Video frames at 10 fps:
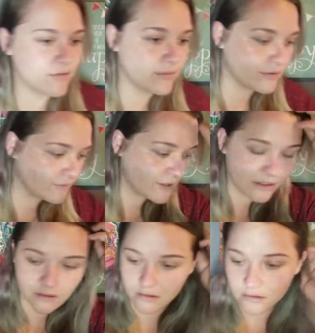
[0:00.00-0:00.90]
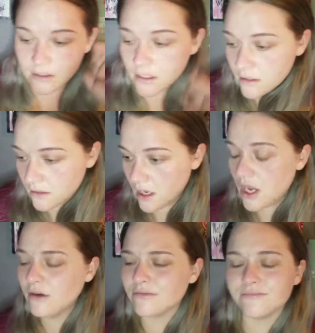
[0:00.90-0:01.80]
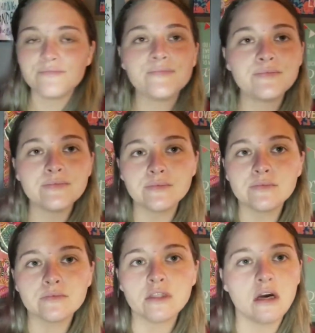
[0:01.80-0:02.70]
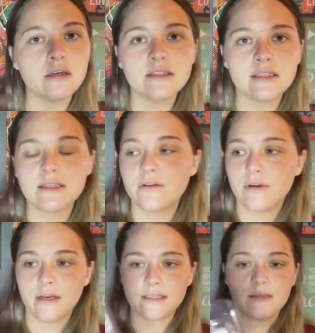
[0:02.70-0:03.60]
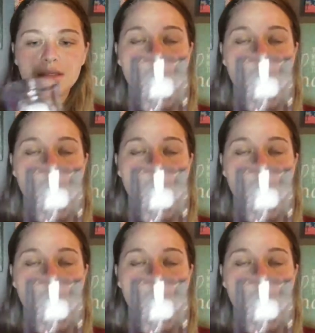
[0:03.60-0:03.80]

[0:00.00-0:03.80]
have moved it. Oh, y'all, it's sitting right next to me.